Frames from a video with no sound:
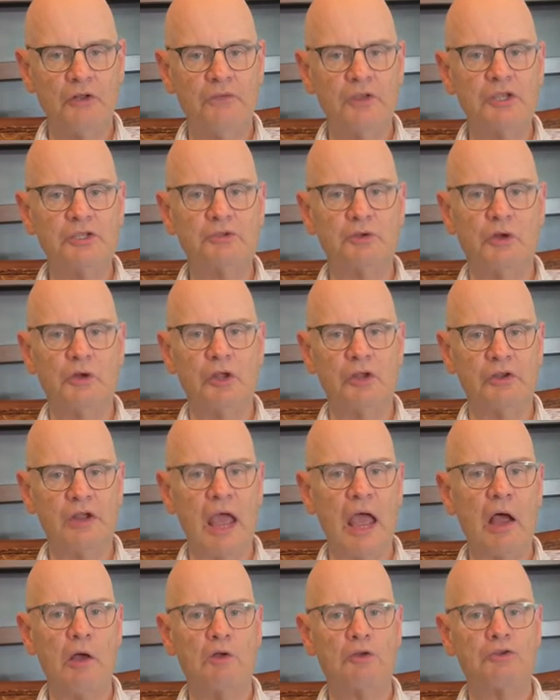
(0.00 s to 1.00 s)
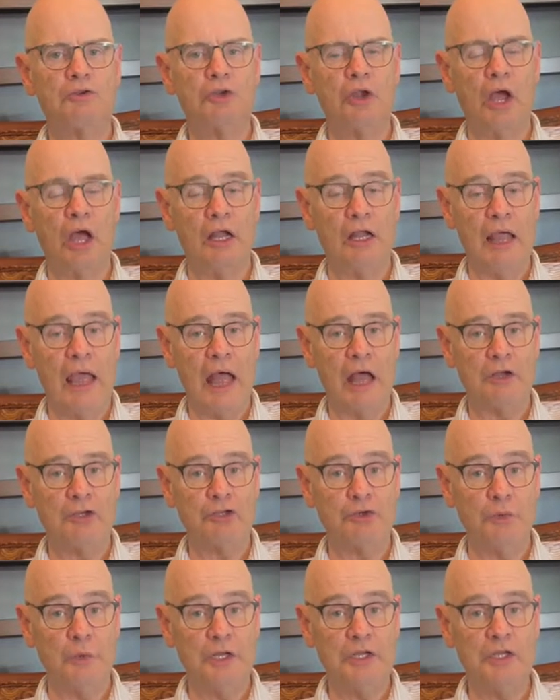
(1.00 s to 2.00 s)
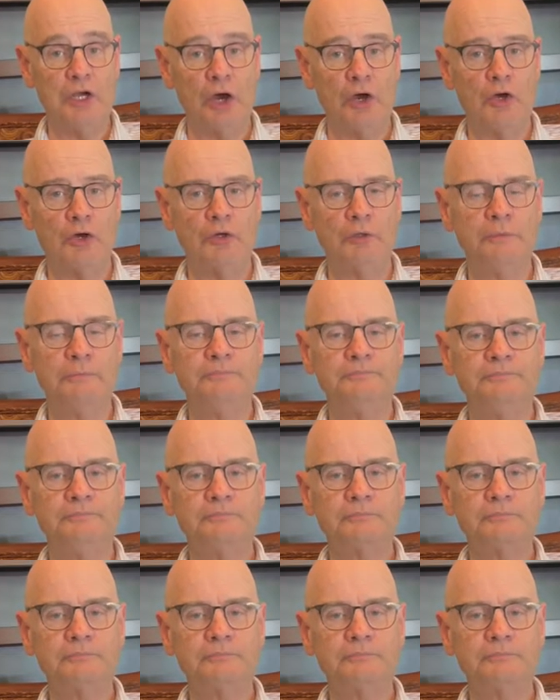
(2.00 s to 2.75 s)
of Israel are now allowed to return